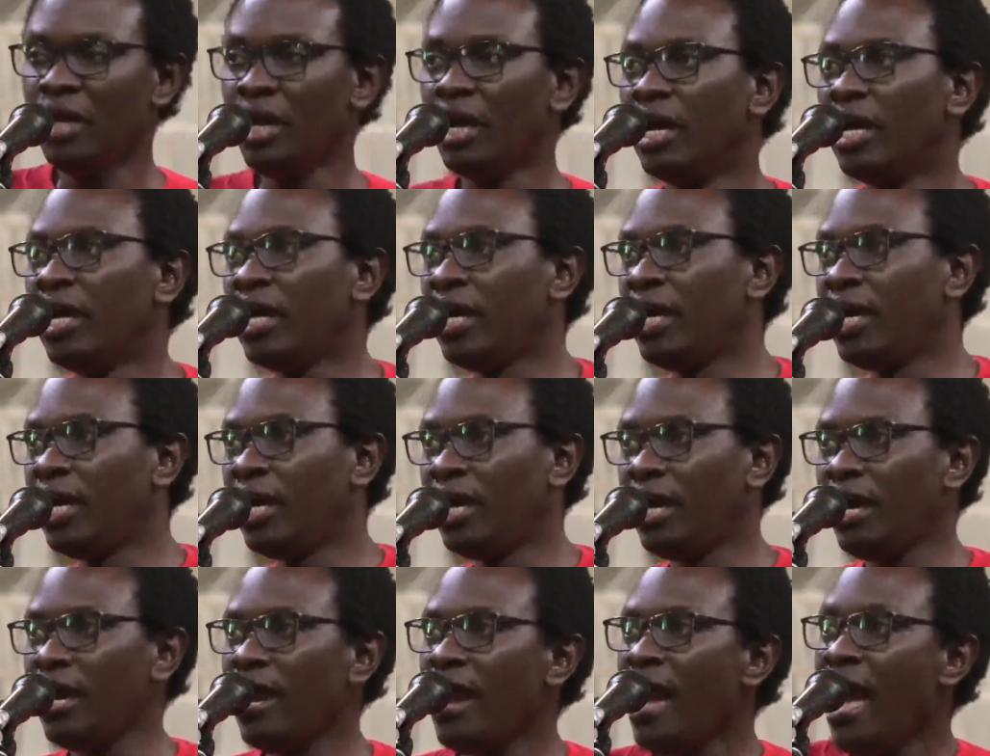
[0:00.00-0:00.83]

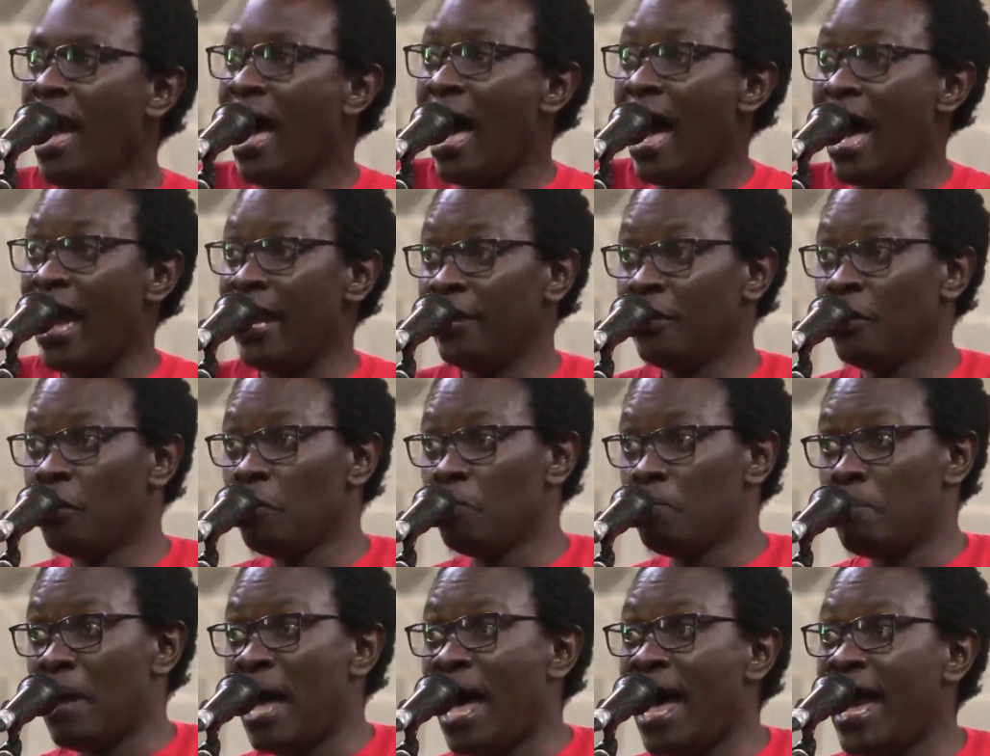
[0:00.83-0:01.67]
Hey, I know
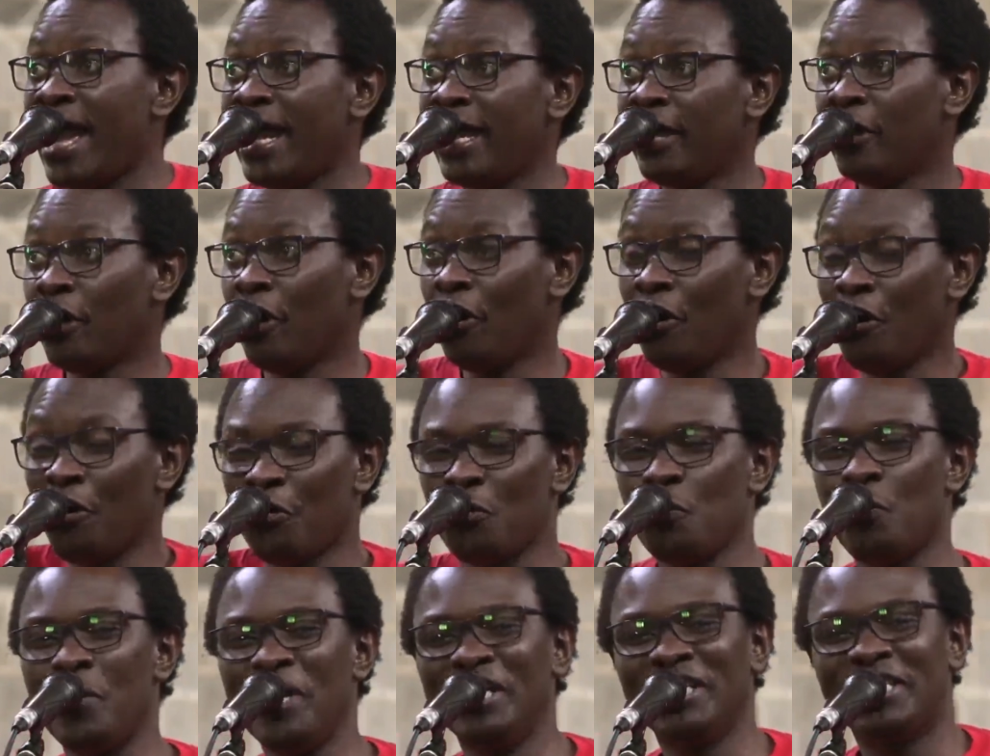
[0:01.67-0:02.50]
my
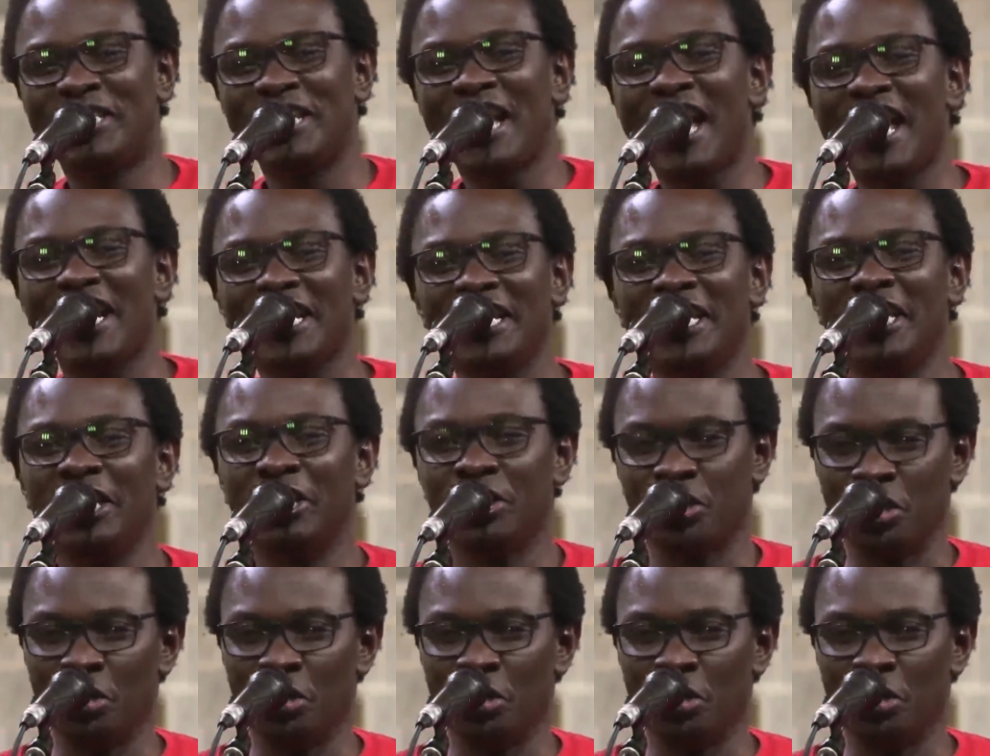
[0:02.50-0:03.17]
God will turn it